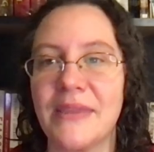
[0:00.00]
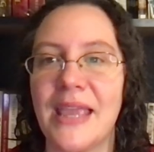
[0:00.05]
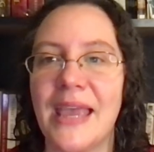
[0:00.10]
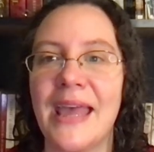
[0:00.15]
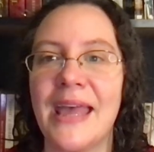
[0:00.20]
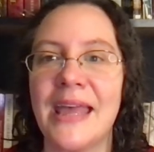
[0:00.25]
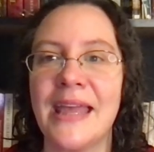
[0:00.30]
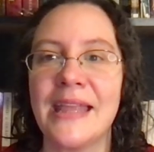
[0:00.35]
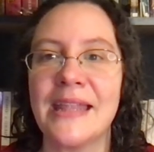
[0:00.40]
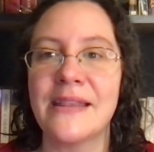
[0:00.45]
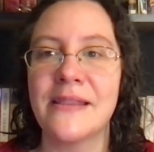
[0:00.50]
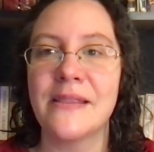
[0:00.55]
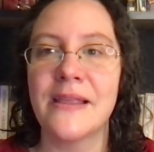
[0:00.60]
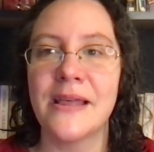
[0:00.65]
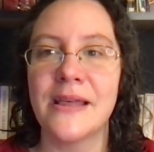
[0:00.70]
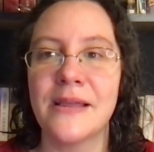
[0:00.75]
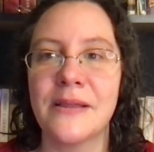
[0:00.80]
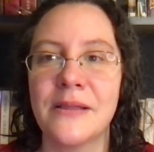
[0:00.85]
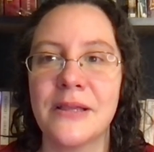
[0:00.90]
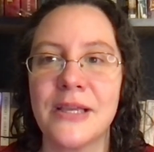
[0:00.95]
And
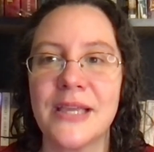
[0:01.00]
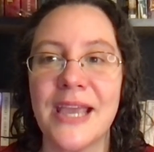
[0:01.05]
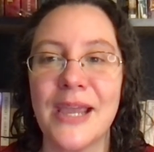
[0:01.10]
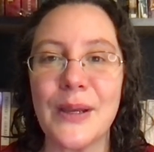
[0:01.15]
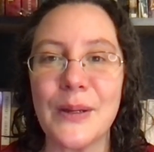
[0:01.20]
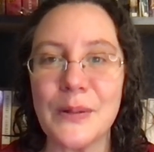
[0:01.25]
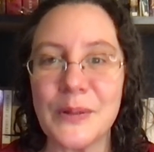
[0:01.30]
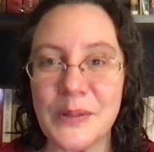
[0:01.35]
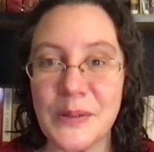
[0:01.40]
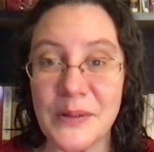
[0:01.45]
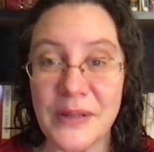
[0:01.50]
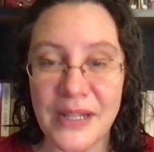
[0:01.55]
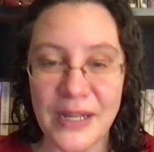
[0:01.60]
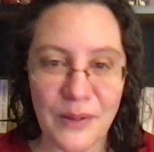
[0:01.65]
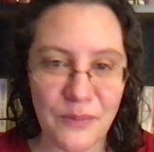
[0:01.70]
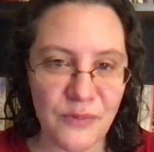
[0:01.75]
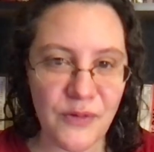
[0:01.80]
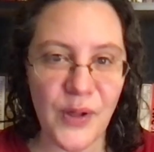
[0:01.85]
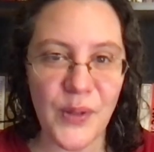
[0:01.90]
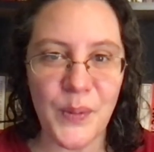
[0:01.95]
the character that
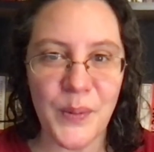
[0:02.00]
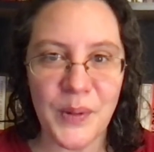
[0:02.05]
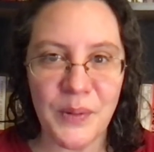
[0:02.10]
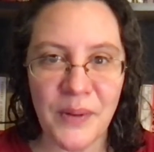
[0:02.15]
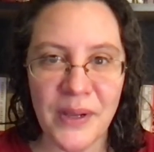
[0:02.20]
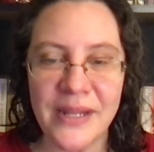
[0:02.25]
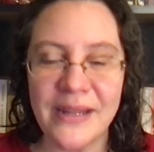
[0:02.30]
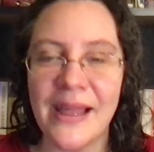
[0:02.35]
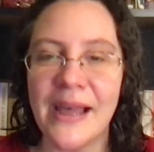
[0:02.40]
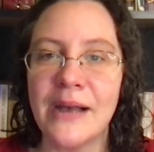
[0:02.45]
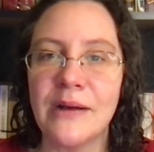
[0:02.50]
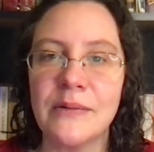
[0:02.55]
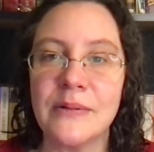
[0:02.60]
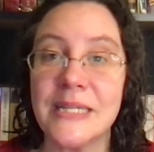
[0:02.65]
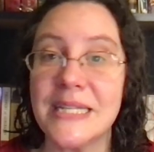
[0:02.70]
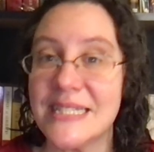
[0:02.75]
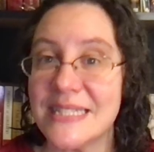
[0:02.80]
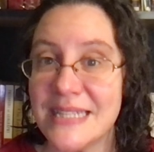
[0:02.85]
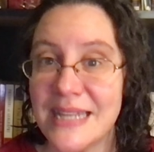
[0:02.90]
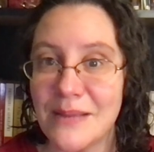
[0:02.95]
I'm following right now,
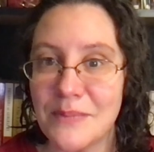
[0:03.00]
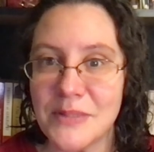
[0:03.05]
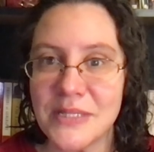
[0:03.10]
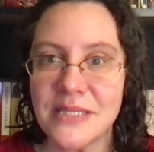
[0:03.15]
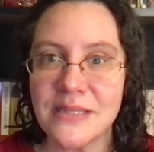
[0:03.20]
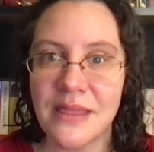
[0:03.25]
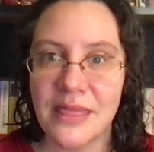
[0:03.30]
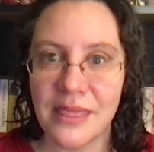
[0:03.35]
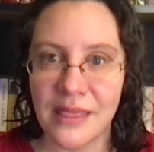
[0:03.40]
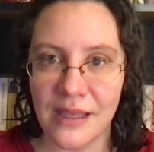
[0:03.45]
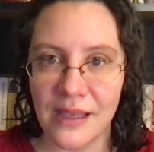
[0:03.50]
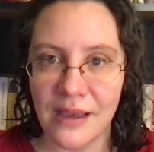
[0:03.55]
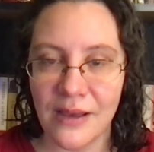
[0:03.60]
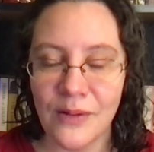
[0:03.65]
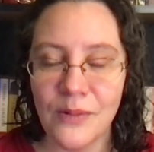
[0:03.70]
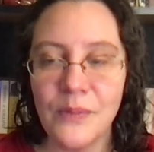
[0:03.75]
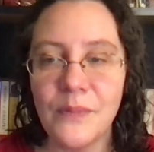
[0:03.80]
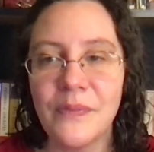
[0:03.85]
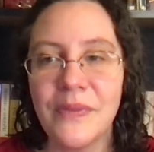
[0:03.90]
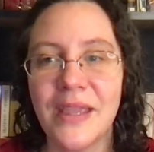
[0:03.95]
his name is
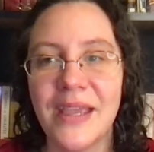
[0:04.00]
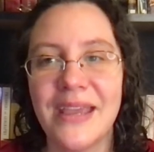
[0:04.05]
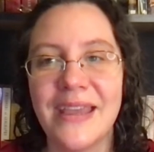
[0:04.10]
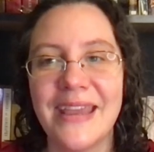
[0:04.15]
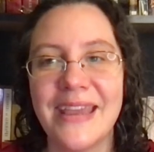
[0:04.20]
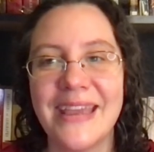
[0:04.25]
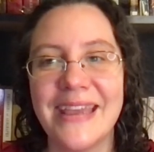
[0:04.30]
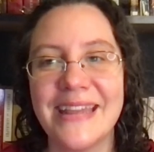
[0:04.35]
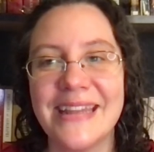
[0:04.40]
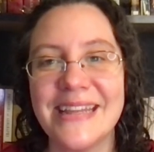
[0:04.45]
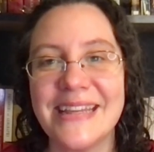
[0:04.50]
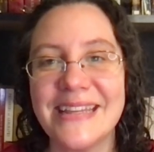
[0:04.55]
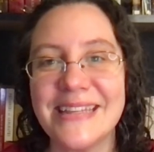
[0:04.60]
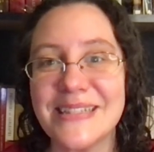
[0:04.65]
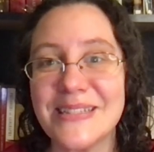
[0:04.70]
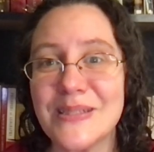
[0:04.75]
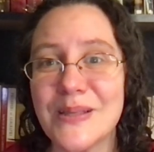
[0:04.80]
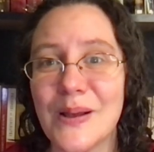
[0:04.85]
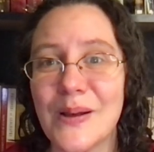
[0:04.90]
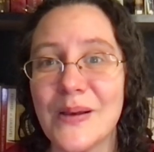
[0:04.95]
Theo, and
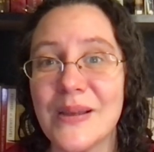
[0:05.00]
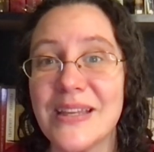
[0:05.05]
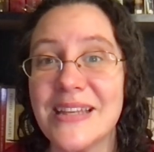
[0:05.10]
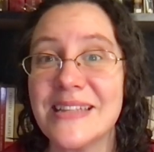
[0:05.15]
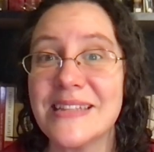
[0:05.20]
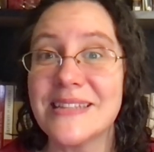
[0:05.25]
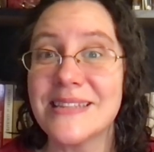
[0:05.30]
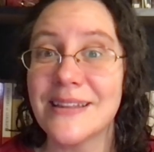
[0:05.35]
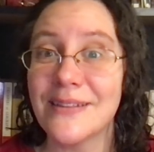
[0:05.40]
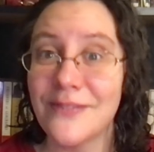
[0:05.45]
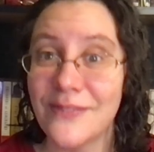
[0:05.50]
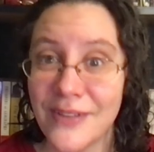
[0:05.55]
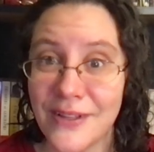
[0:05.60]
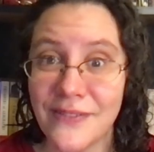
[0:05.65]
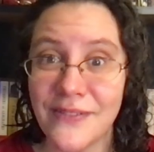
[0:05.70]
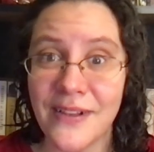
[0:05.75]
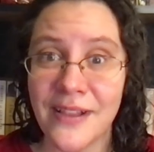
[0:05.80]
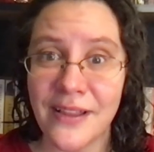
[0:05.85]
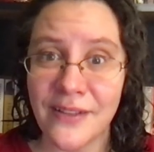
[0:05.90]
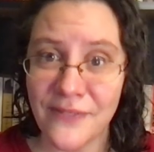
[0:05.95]
his song is
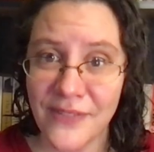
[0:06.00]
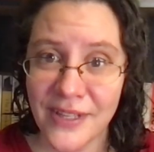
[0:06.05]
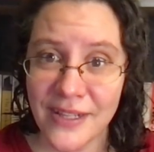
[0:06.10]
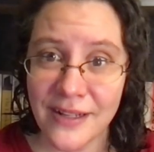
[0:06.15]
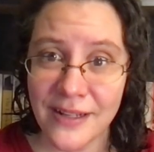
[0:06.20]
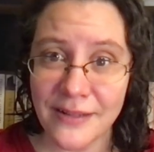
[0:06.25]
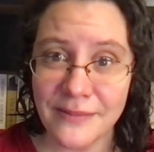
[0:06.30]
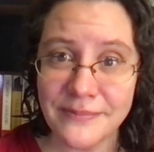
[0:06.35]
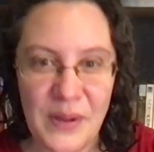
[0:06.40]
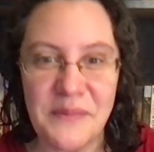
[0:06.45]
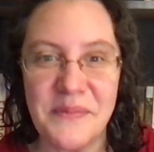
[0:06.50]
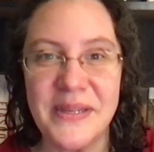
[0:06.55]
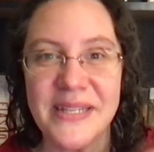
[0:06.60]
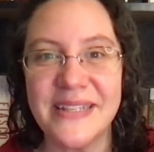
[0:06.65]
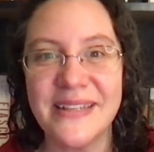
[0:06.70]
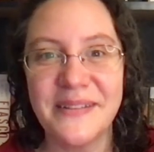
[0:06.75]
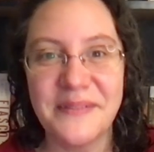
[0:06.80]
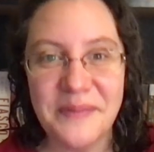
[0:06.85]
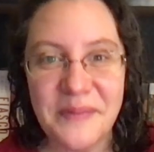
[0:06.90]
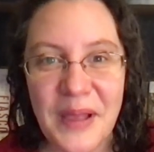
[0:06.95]
Viva la Vida. I've
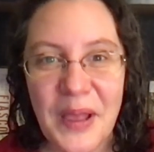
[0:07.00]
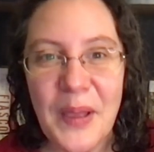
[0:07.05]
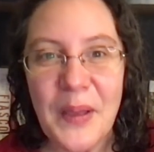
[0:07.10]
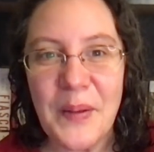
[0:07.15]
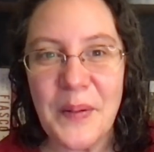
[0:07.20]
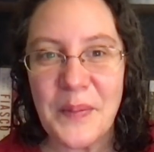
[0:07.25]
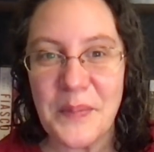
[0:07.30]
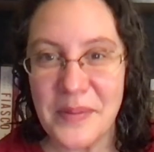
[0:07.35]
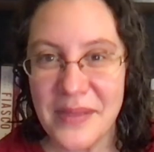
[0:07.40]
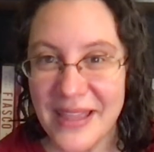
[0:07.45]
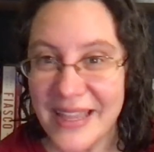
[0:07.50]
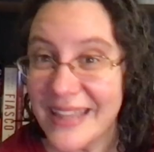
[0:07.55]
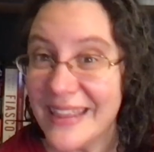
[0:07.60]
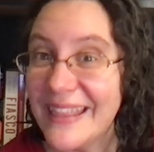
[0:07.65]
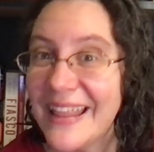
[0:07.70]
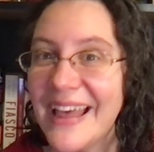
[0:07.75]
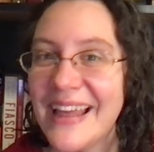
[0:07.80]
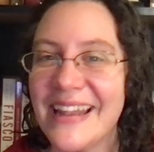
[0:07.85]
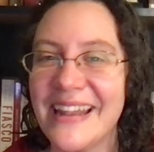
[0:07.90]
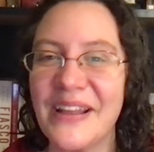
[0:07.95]
been playing
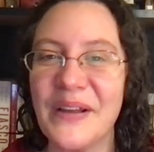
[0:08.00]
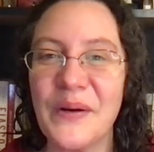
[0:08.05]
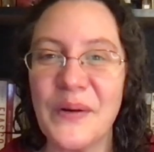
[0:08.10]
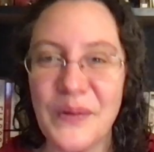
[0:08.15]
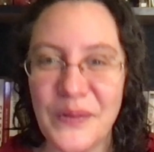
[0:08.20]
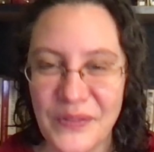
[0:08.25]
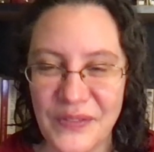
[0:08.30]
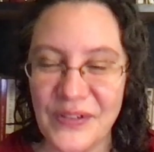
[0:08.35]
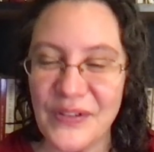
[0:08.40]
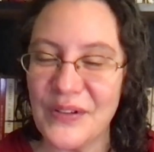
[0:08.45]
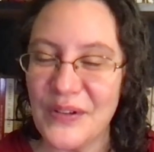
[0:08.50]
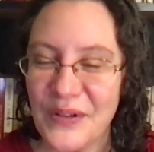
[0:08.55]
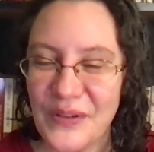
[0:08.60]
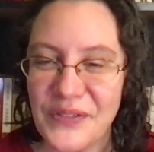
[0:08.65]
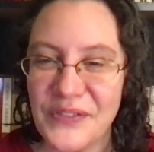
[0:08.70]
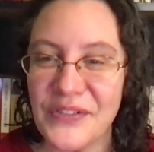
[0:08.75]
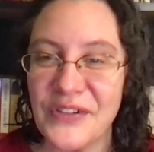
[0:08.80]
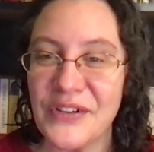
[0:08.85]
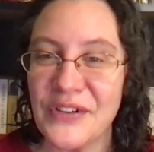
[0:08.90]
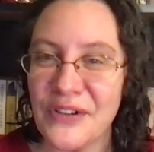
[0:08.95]
that over and
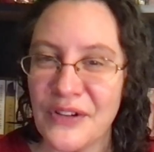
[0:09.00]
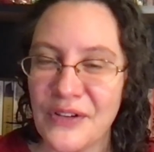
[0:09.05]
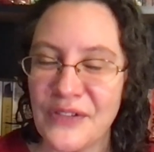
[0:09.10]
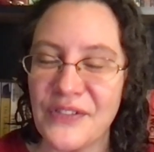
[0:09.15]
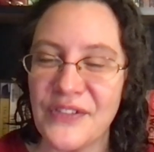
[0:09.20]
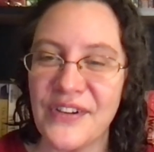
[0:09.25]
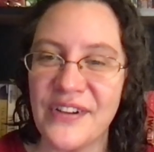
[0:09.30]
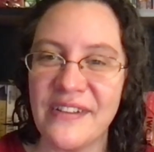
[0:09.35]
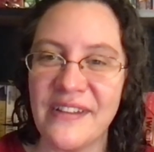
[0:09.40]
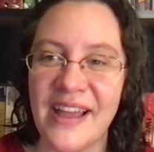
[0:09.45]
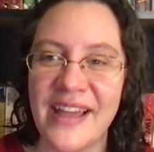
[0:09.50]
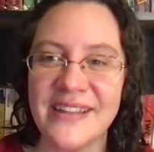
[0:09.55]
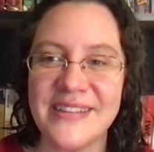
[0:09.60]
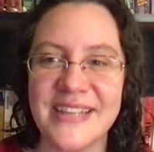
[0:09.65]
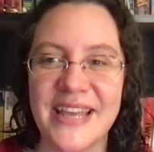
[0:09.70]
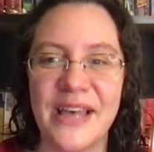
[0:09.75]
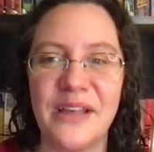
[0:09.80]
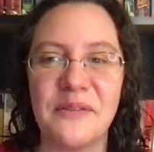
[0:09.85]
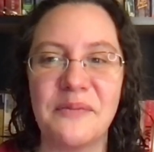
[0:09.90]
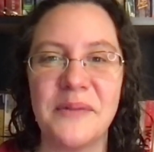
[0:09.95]
over and over a lot to
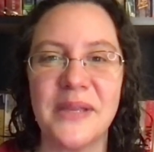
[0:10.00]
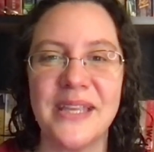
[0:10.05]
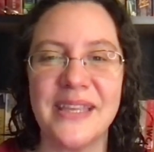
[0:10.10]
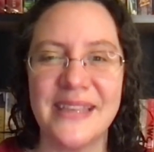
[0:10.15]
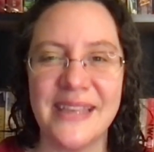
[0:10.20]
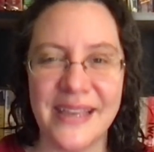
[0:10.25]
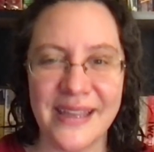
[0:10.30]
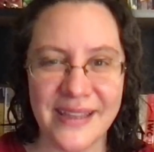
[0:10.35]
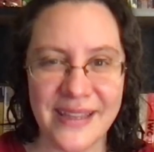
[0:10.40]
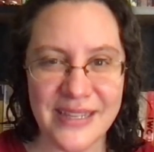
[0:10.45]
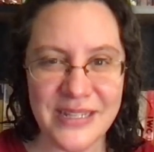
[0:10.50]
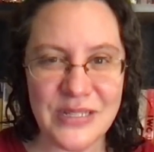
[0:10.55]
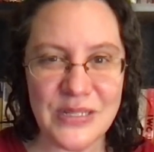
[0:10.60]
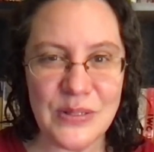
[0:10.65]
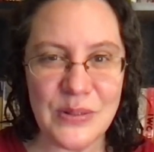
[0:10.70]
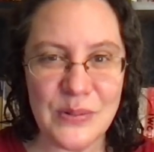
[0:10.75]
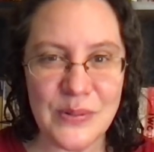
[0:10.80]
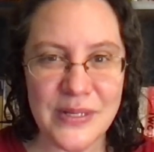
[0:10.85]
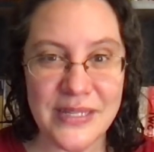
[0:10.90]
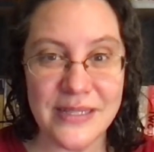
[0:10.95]
help me get
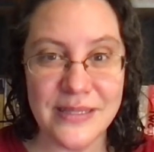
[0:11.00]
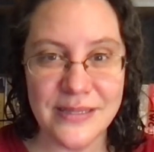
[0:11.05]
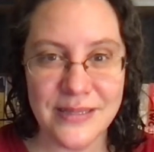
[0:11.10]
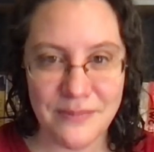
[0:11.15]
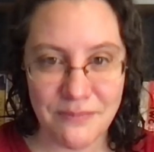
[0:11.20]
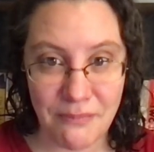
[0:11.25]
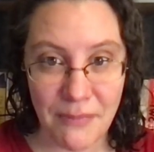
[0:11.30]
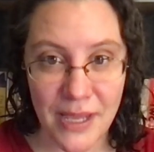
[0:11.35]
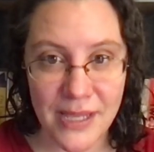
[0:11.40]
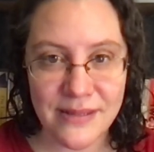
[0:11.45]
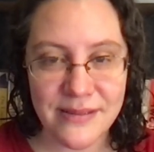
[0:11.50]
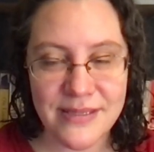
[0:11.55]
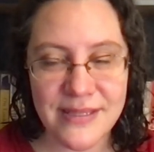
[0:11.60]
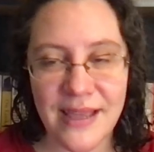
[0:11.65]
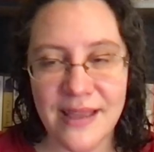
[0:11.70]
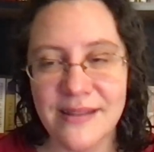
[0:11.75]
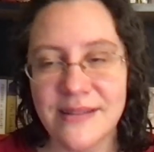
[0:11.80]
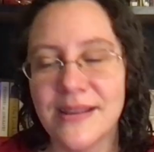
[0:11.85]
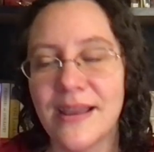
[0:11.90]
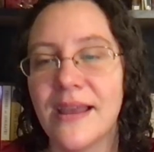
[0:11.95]
into his mindset.